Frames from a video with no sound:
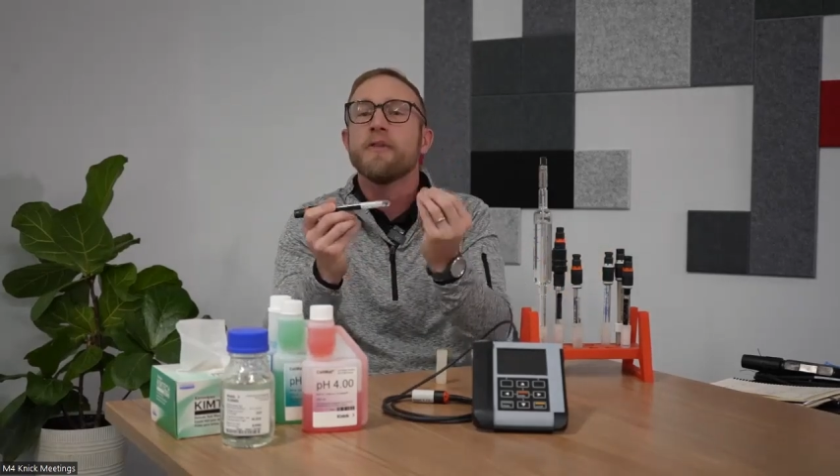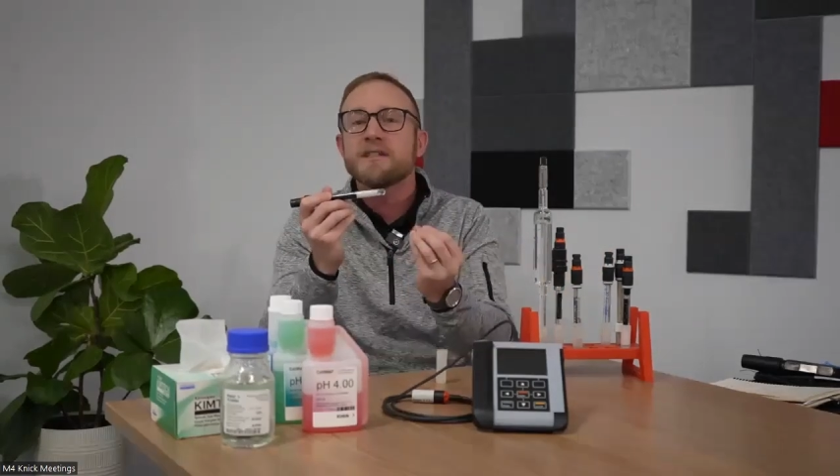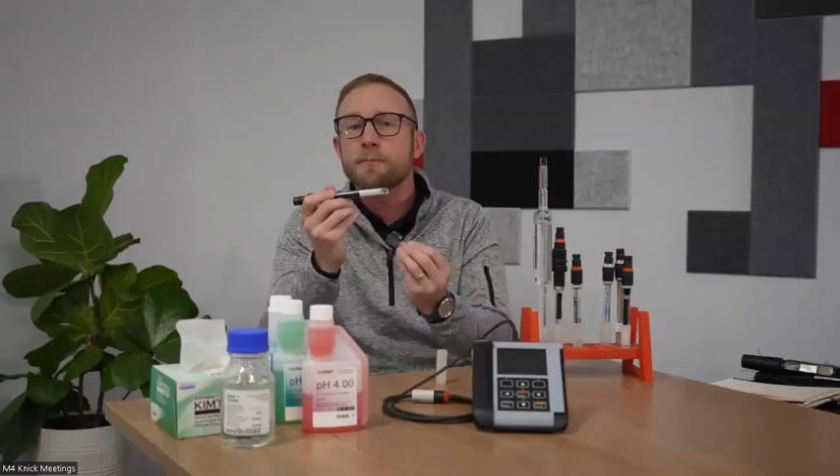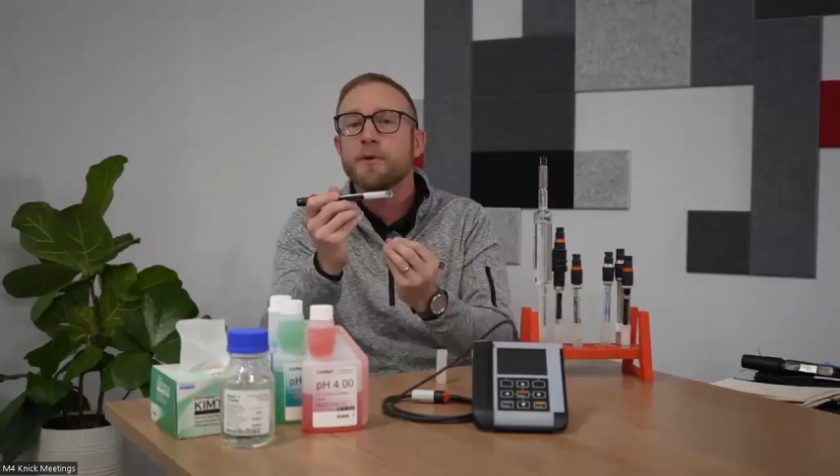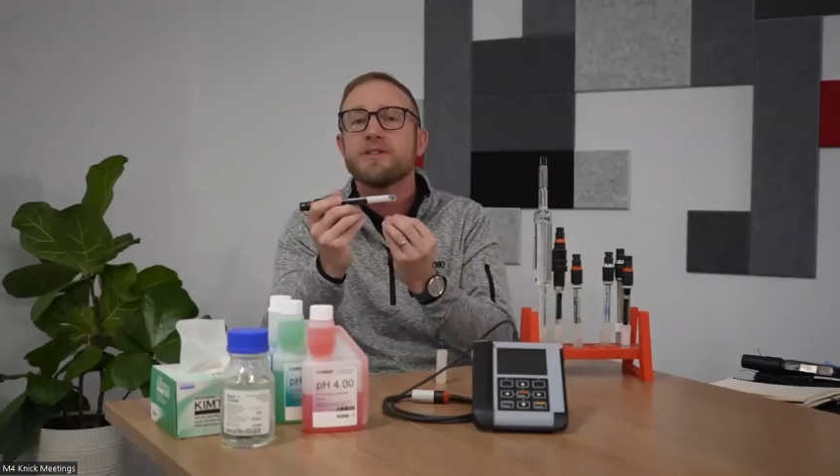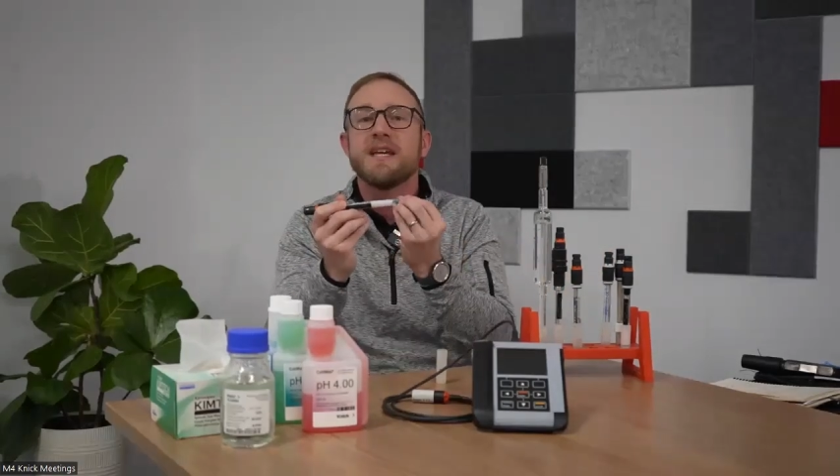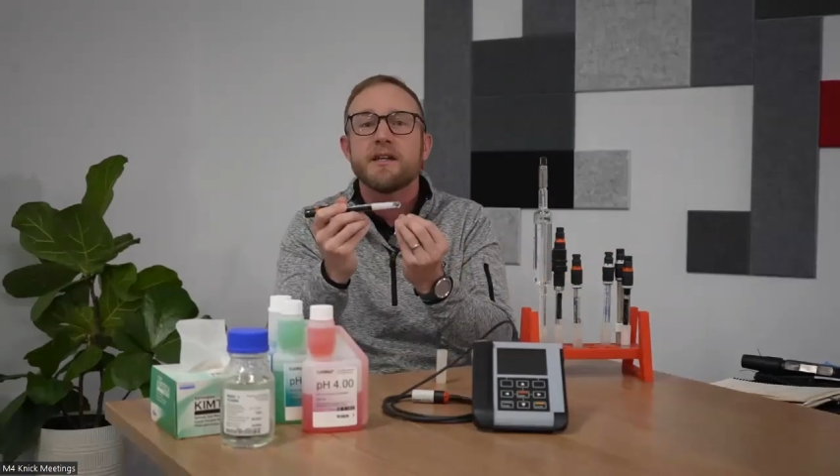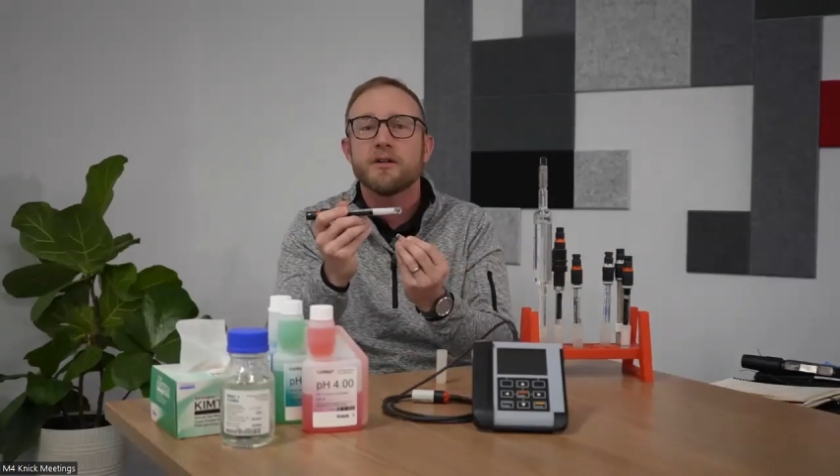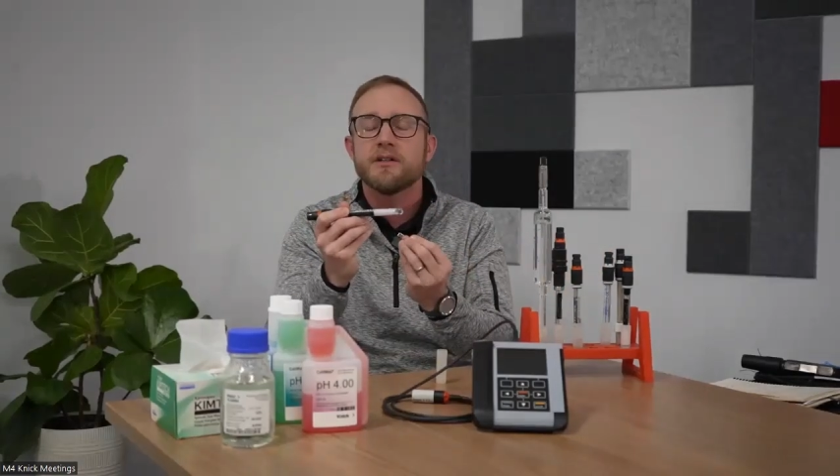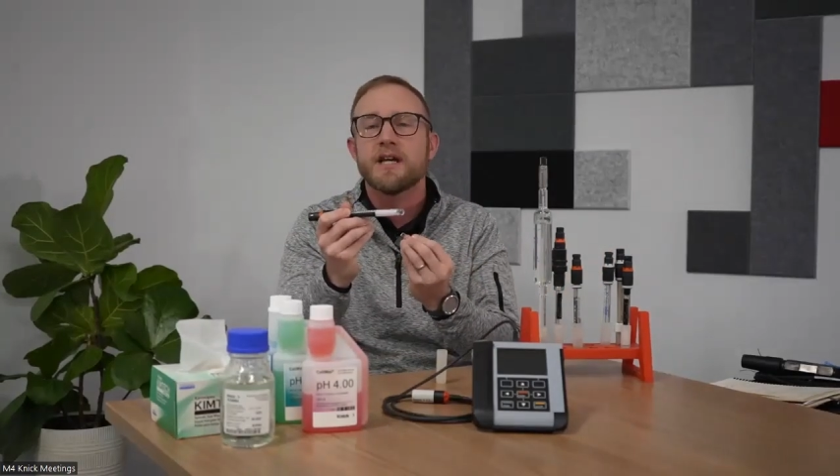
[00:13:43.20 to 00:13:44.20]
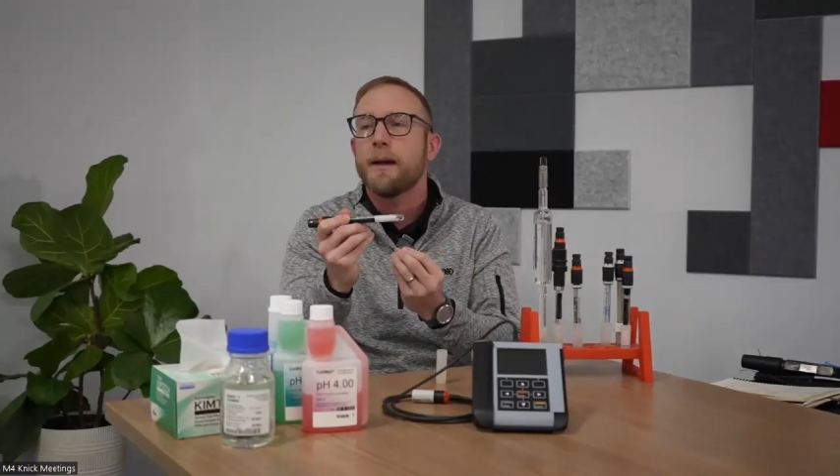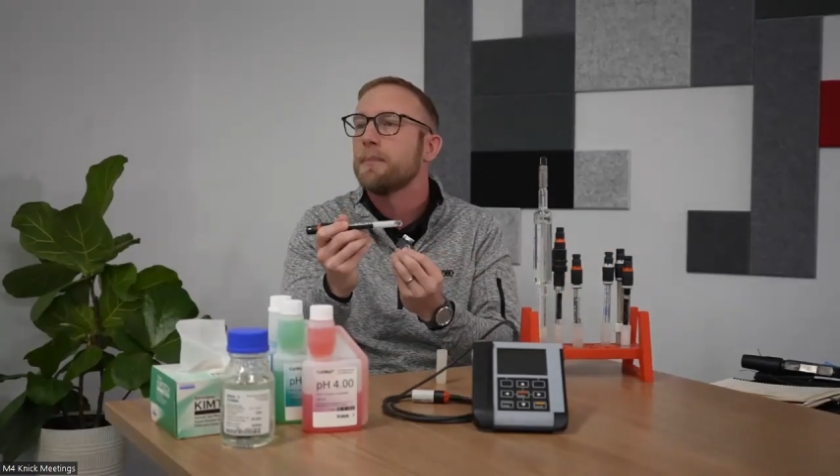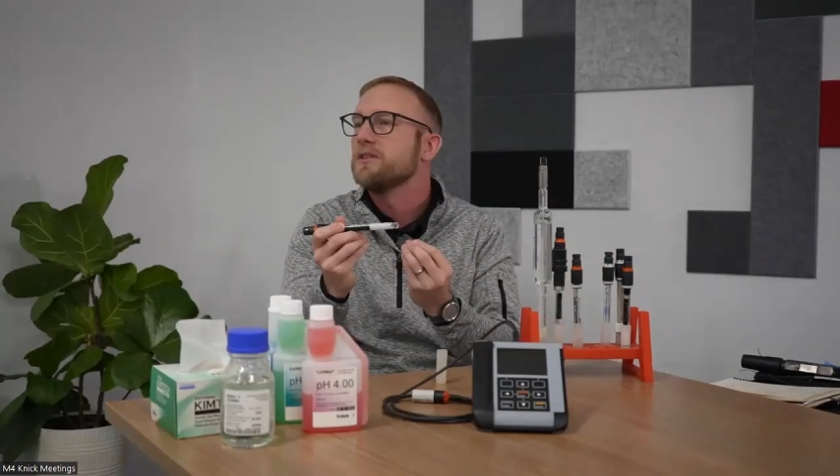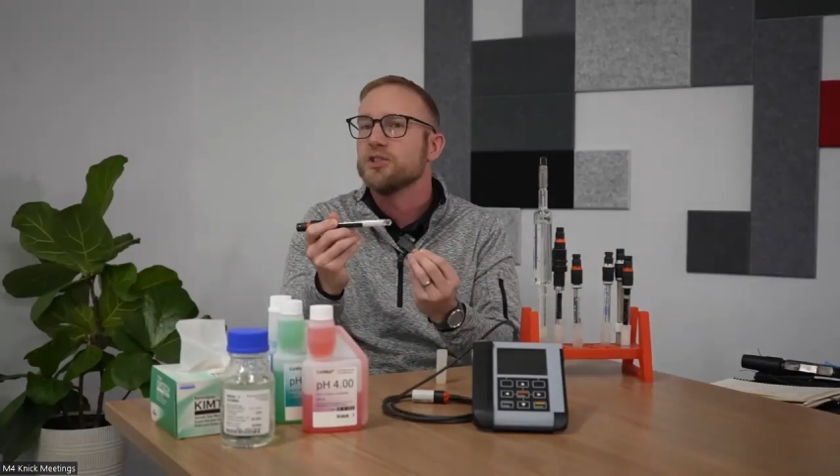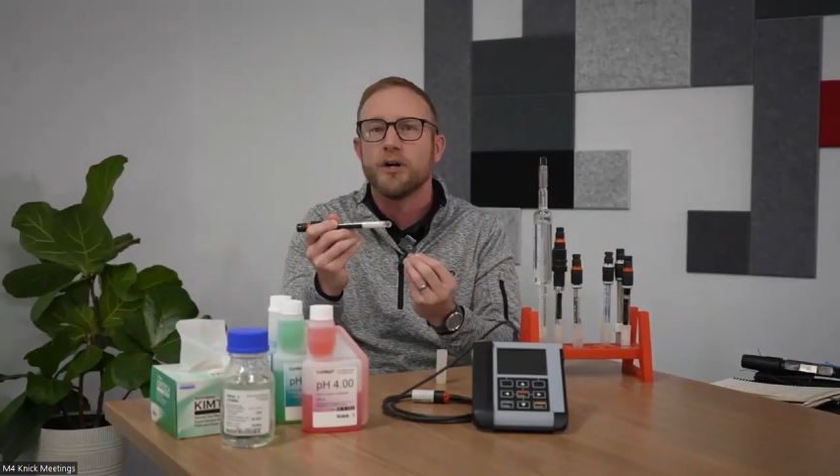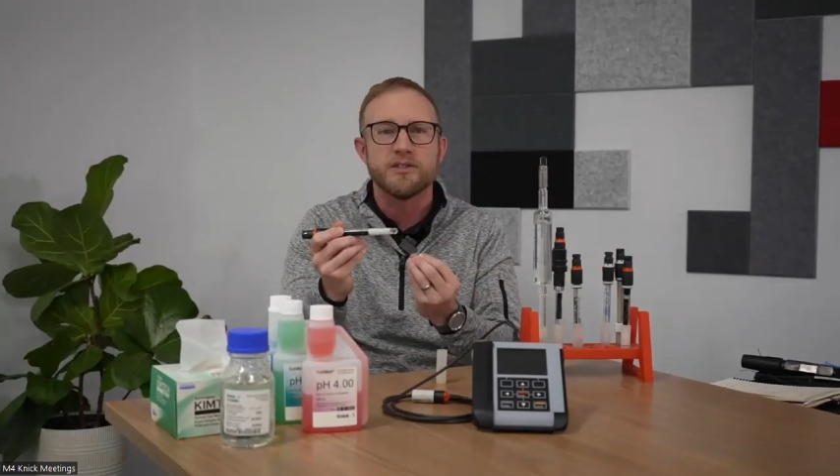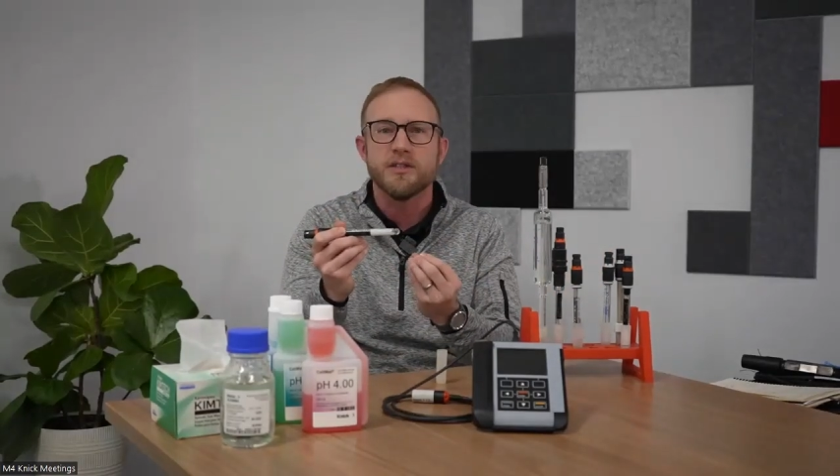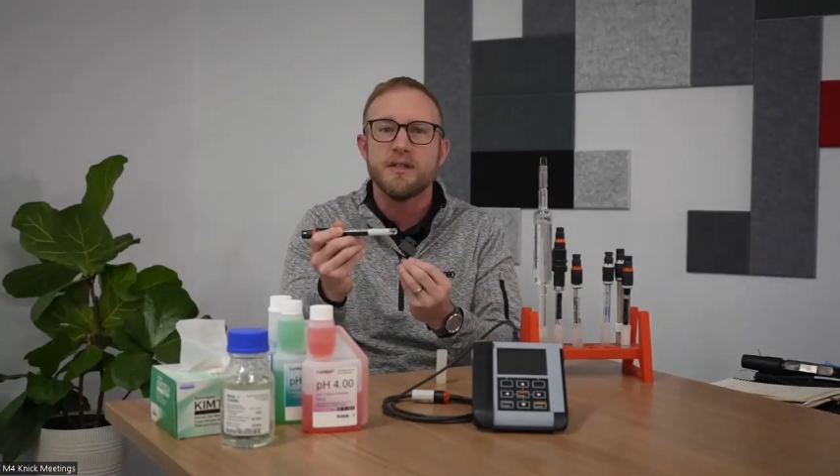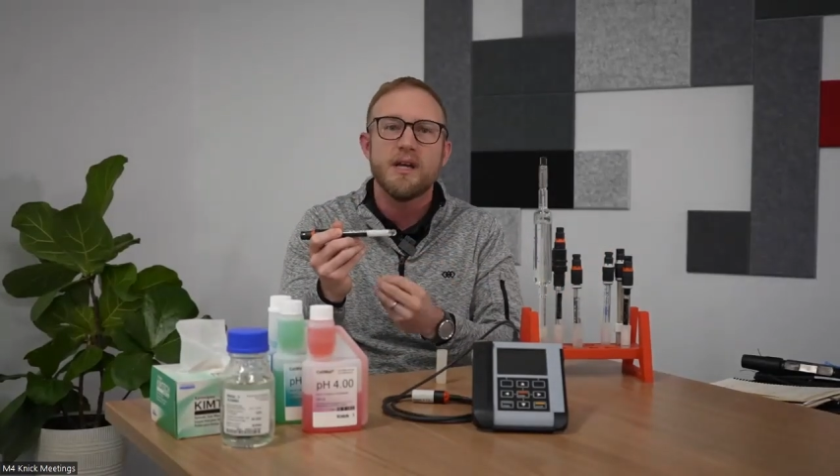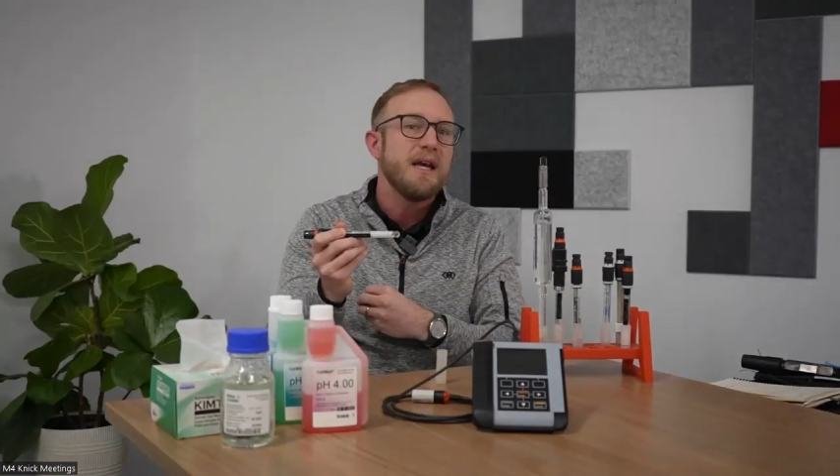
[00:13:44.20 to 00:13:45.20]
So this particular type of
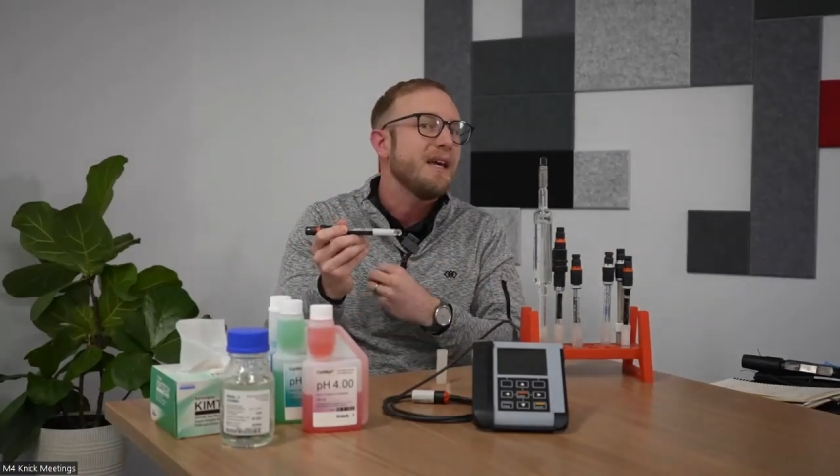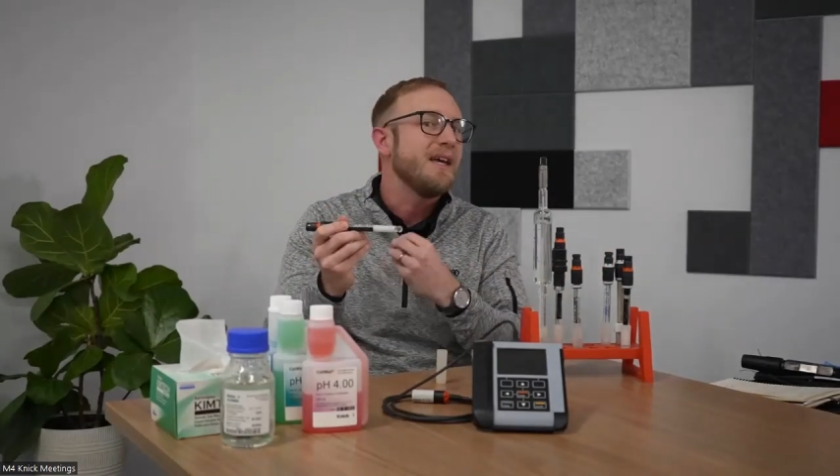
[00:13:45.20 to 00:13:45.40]
junction